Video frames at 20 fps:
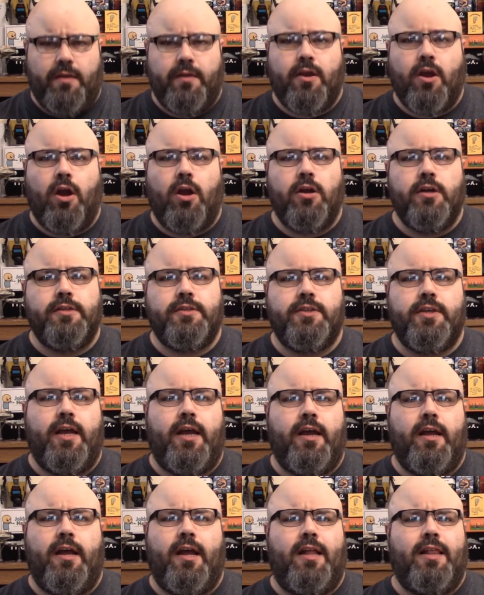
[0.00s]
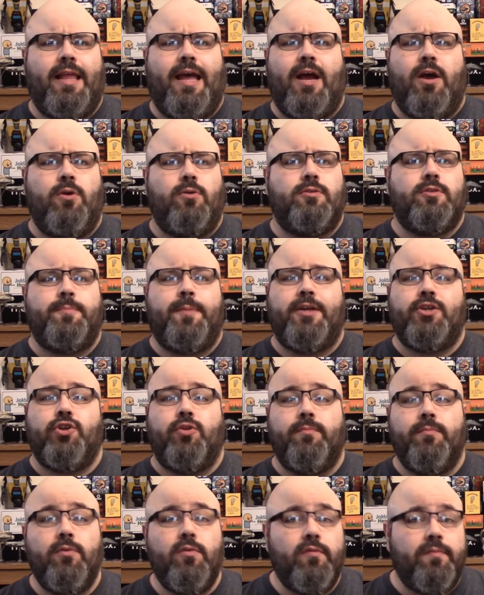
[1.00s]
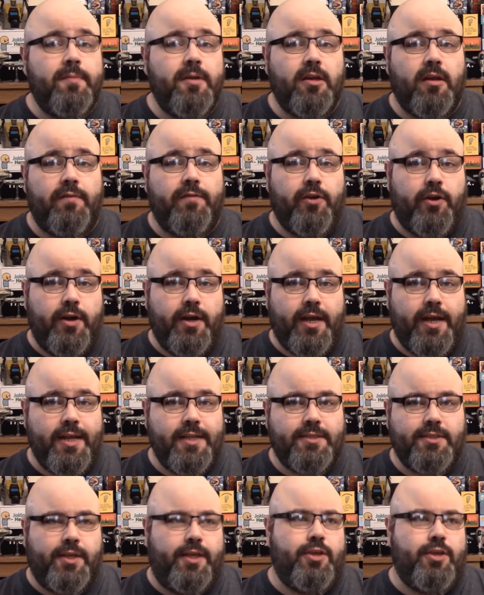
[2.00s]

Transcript: Cards allow special movement of your knights,